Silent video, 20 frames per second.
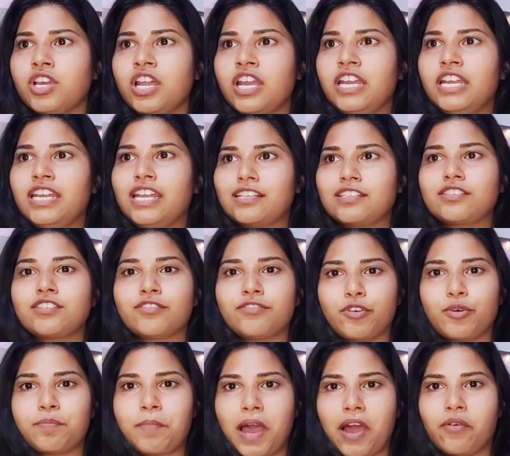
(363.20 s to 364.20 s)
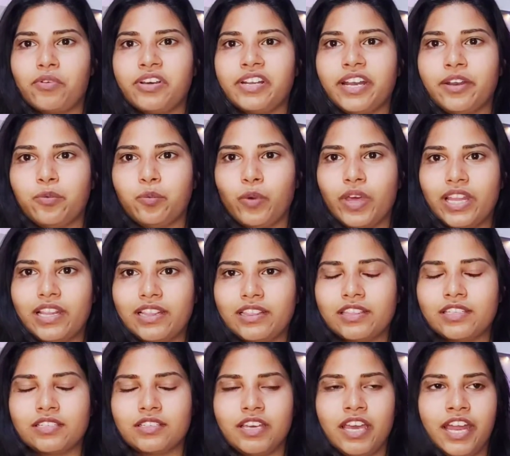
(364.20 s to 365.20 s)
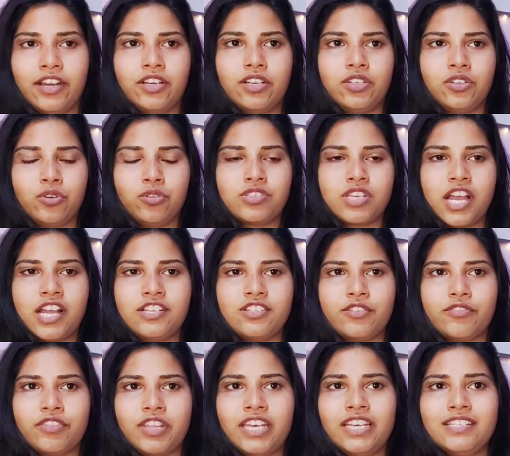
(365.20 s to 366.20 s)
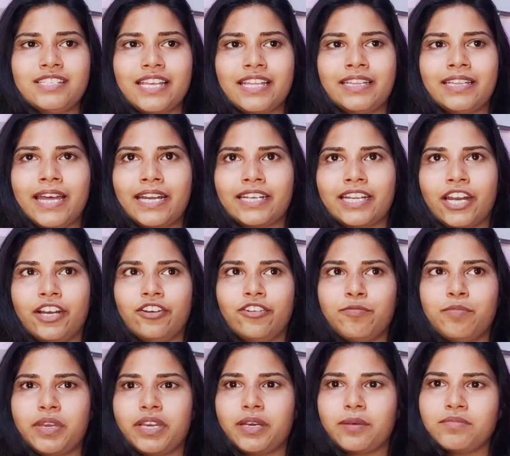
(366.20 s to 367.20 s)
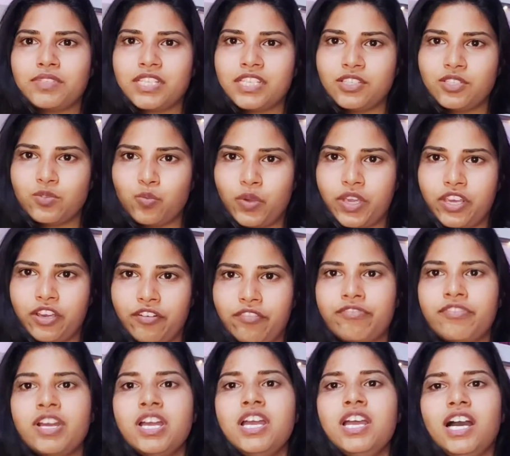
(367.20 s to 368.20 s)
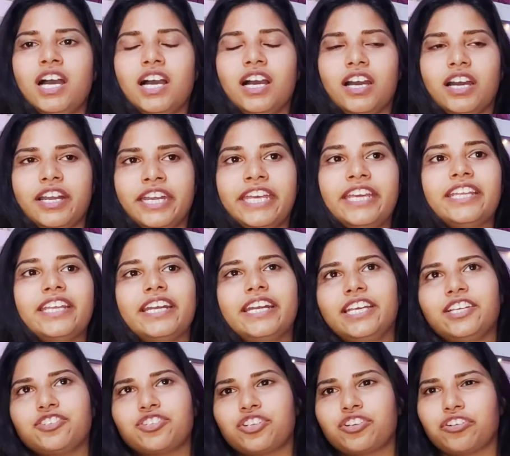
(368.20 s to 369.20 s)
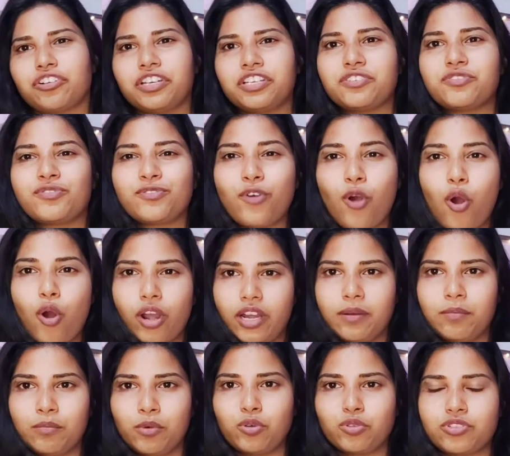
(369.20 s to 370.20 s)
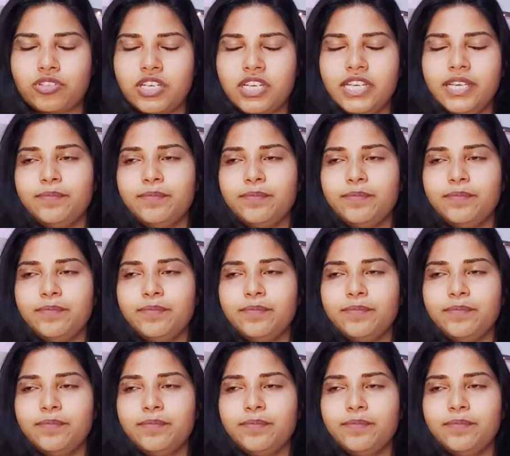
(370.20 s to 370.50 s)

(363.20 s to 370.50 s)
lust for power and wealth and those kinds of things, and that kind of becomes his way of degradation or his fall mostly.